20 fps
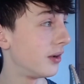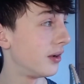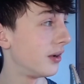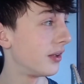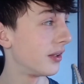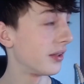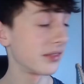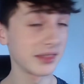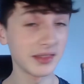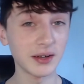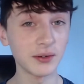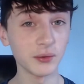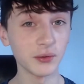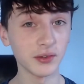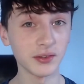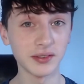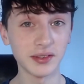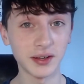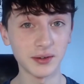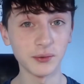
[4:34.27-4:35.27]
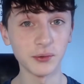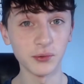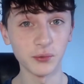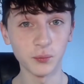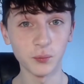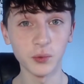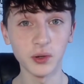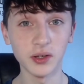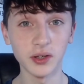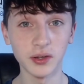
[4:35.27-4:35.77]
That was
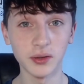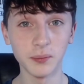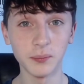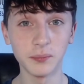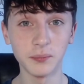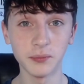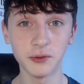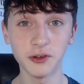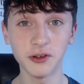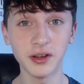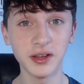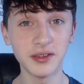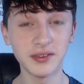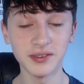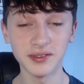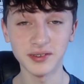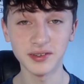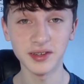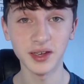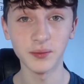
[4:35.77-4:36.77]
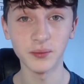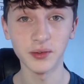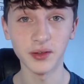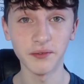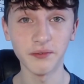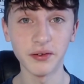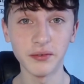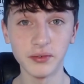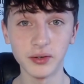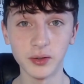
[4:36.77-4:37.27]
one of the craziest games that I've
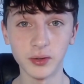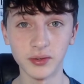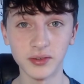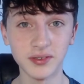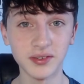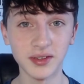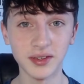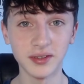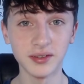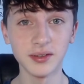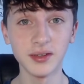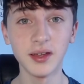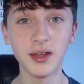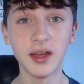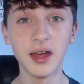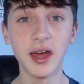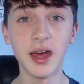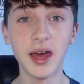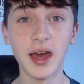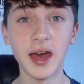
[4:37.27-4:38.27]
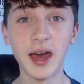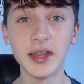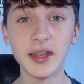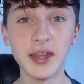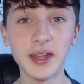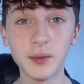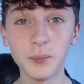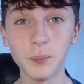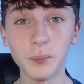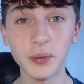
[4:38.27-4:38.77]
ever seen. And
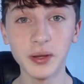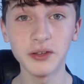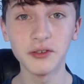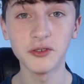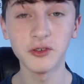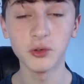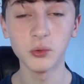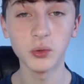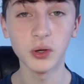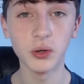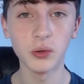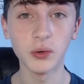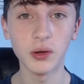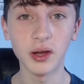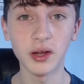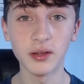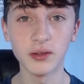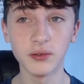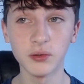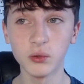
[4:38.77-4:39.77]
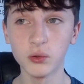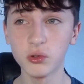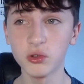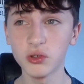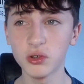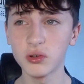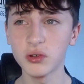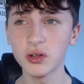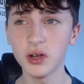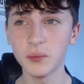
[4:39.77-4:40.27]
then Ben Chilwell has also
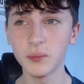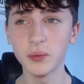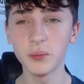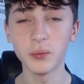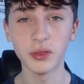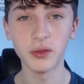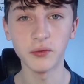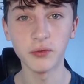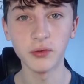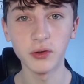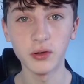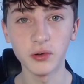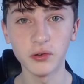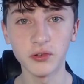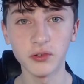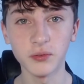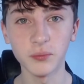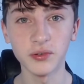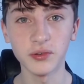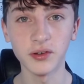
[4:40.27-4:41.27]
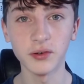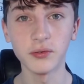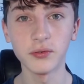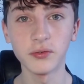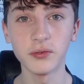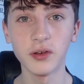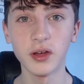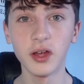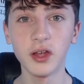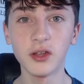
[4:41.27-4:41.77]
come in with a few goals
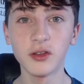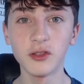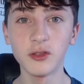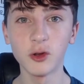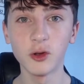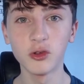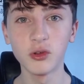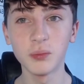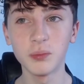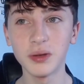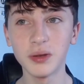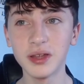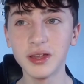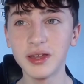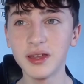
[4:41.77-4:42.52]
himself. Notably,